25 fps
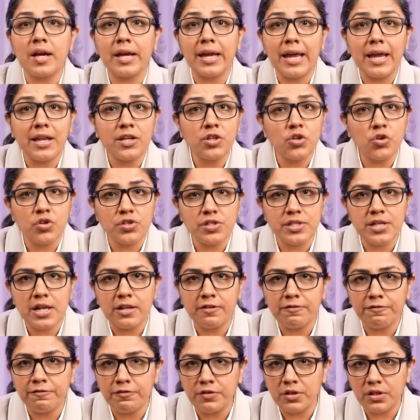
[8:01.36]
again your
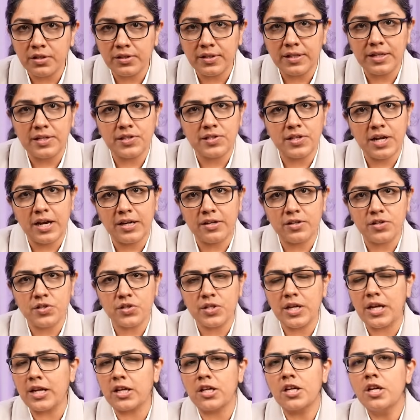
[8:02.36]
self-worth is at a
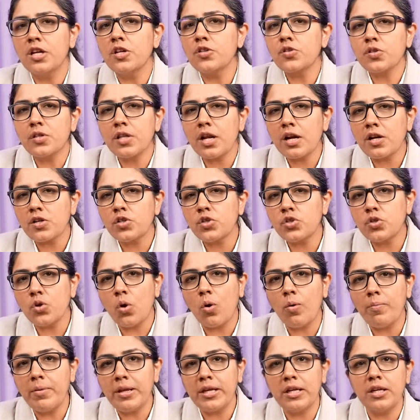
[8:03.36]
stake. So there are
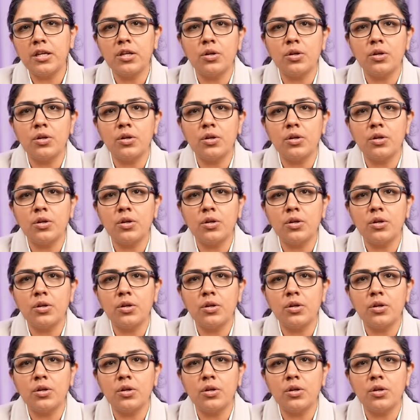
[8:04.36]
so many